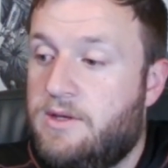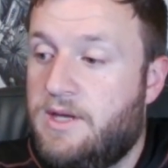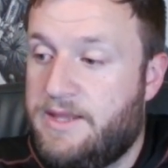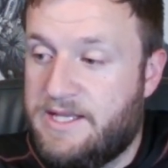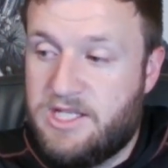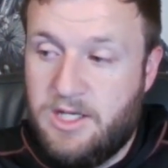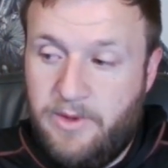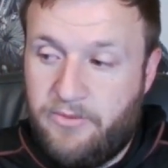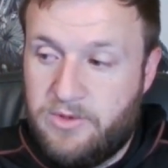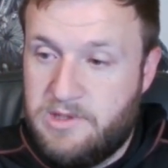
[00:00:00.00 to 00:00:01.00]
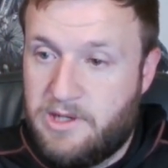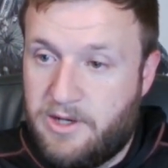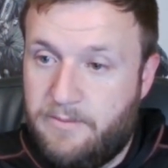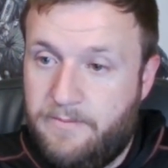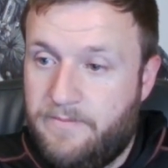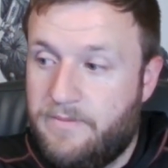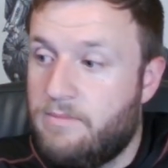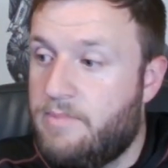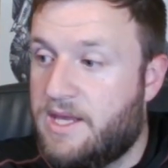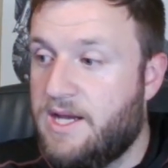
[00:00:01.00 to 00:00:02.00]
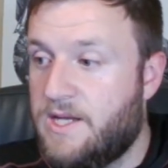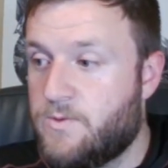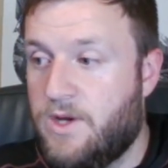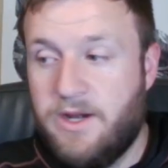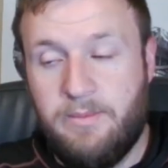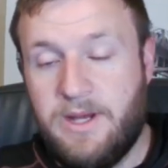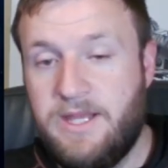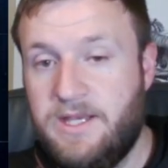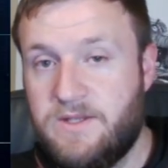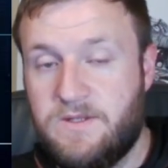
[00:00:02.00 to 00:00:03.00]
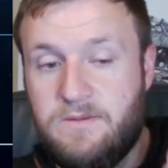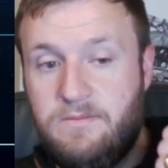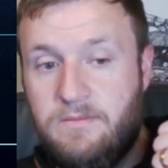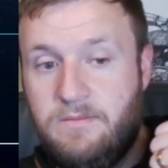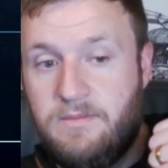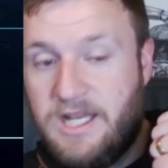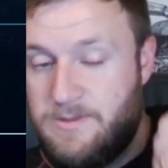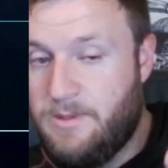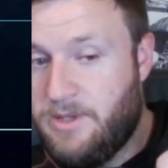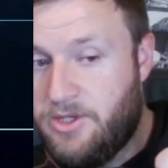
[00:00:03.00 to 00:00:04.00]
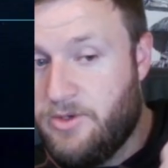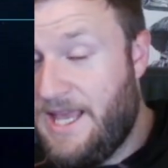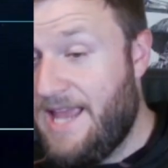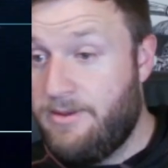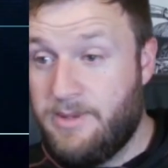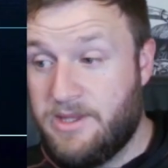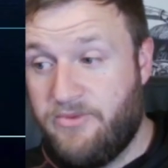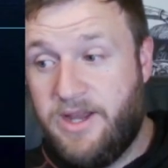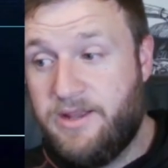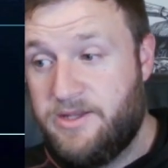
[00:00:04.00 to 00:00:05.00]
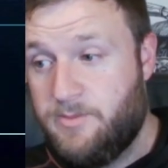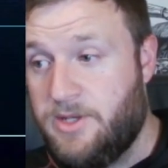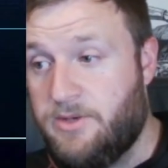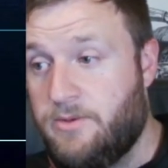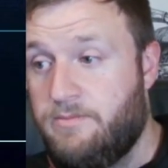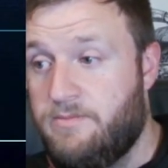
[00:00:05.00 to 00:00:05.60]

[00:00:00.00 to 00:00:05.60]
And that's going to be for Slicker, because we already bought his lightspeed bundle and we bought the Finalizer bundle.